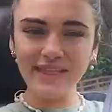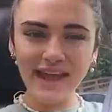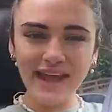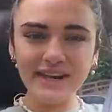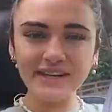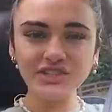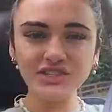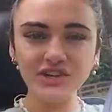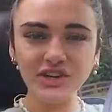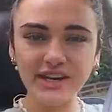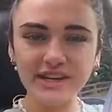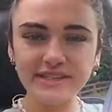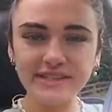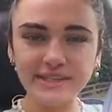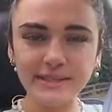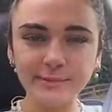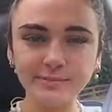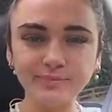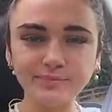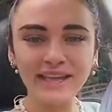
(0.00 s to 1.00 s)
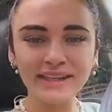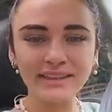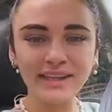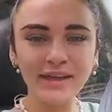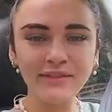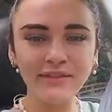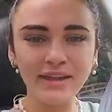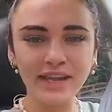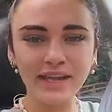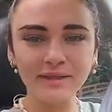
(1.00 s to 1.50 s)
That is crazy. I
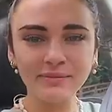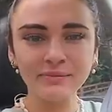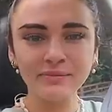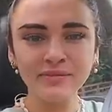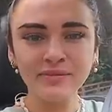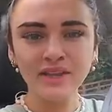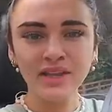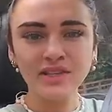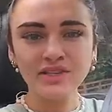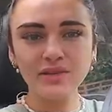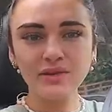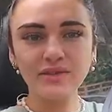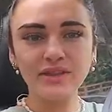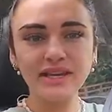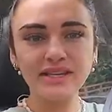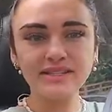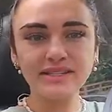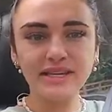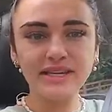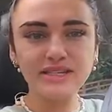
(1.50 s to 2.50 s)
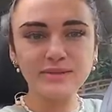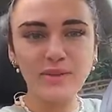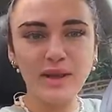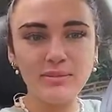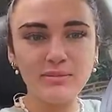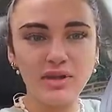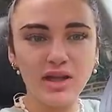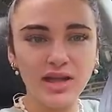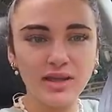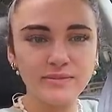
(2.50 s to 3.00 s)
love it. So this is my
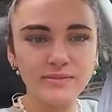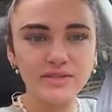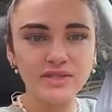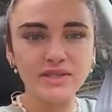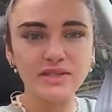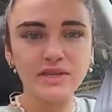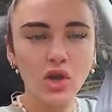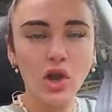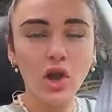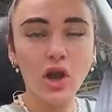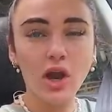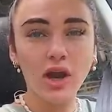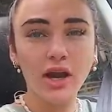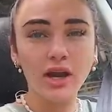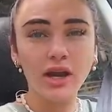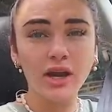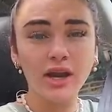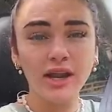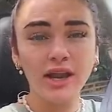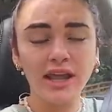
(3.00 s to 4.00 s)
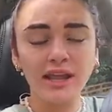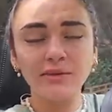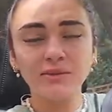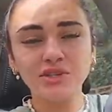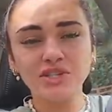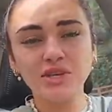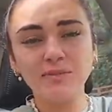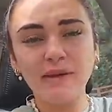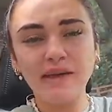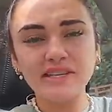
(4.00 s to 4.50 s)
mom's car. And
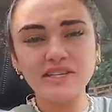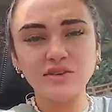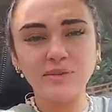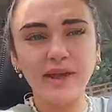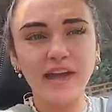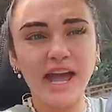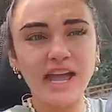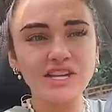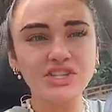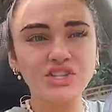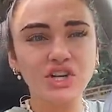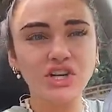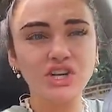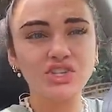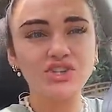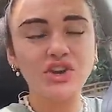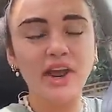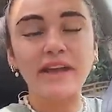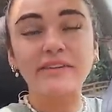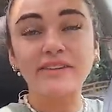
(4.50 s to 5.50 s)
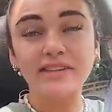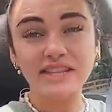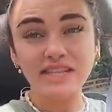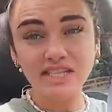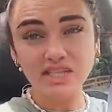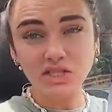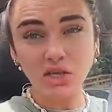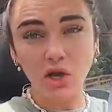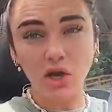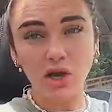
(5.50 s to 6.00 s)
when she passed away, I started driving
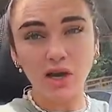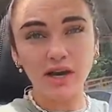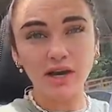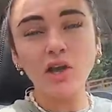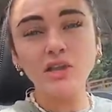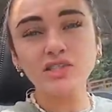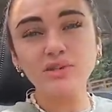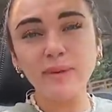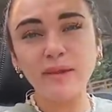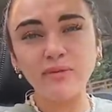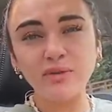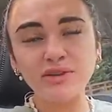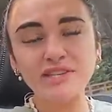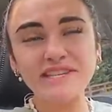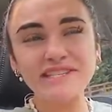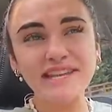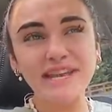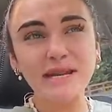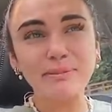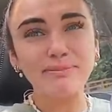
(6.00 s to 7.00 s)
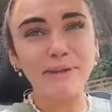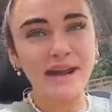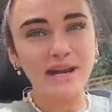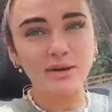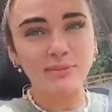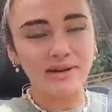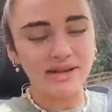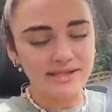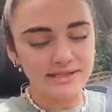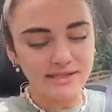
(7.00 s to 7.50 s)
this car. Also, my voice is getting
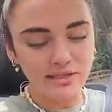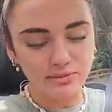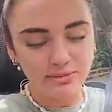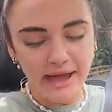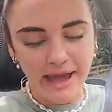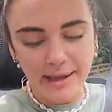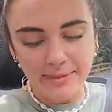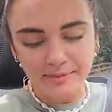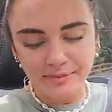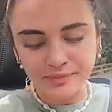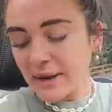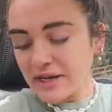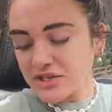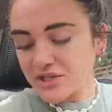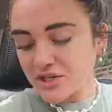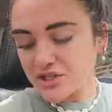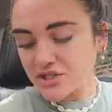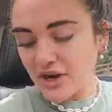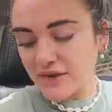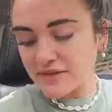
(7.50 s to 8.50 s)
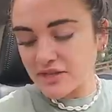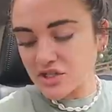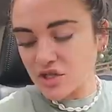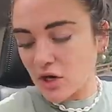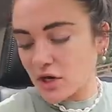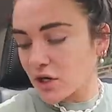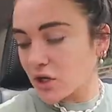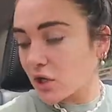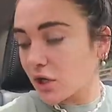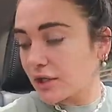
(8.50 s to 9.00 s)
better, but it's still bad. But I started driving this
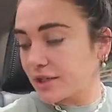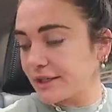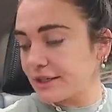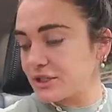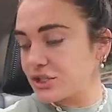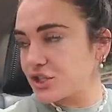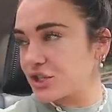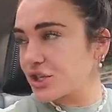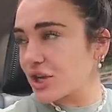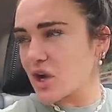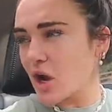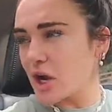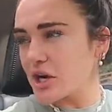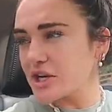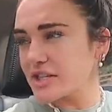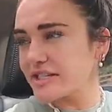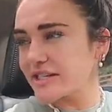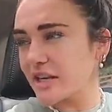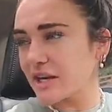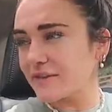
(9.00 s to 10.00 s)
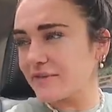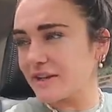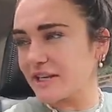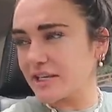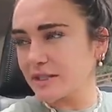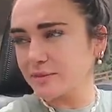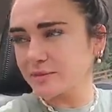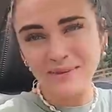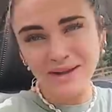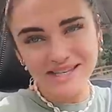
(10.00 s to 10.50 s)
car in college, the Honda
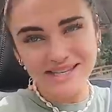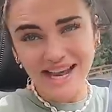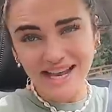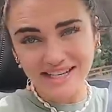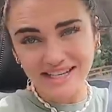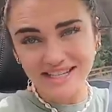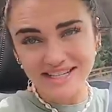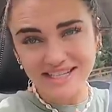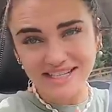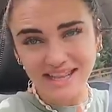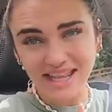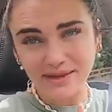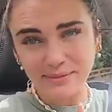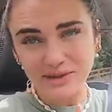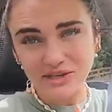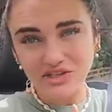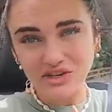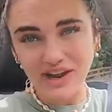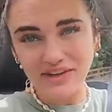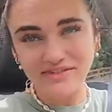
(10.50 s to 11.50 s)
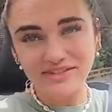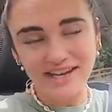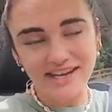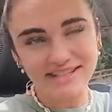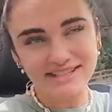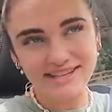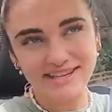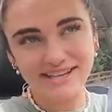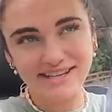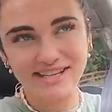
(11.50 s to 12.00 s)
CR-V. My dad doesn't let me drive
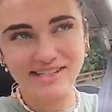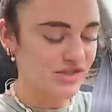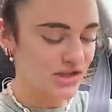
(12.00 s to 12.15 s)
Tessie.